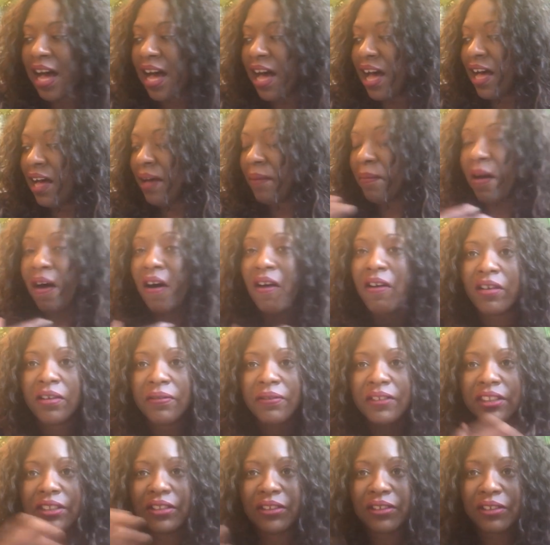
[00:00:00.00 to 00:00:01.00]
All the
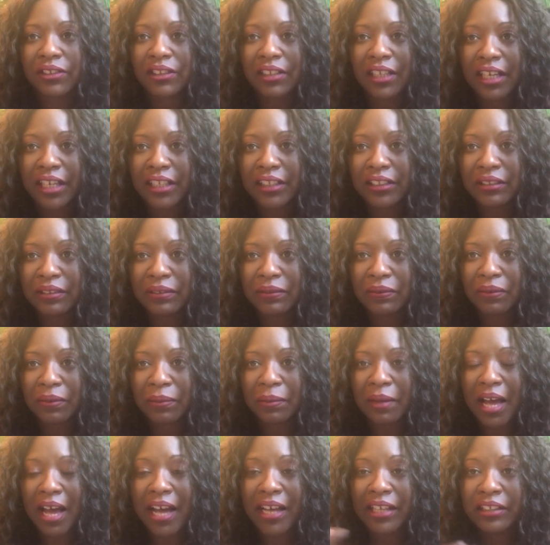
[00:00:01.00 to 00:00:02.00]
research that I do
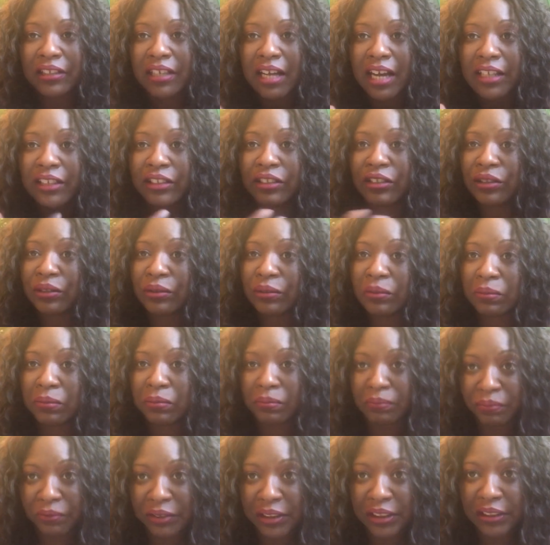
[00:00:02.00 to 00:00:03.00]
I
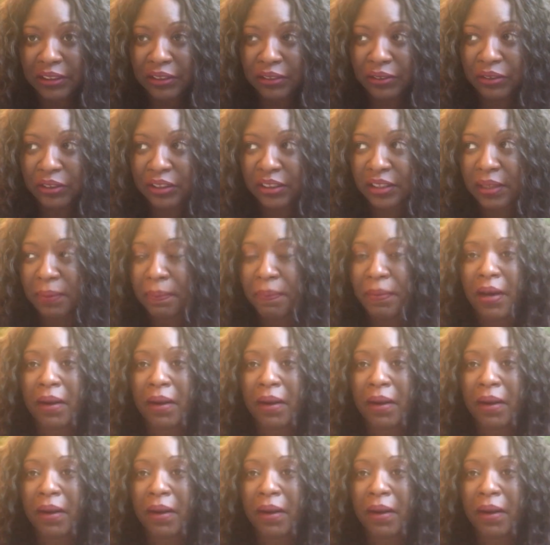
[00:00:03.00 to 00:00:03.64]
do research it,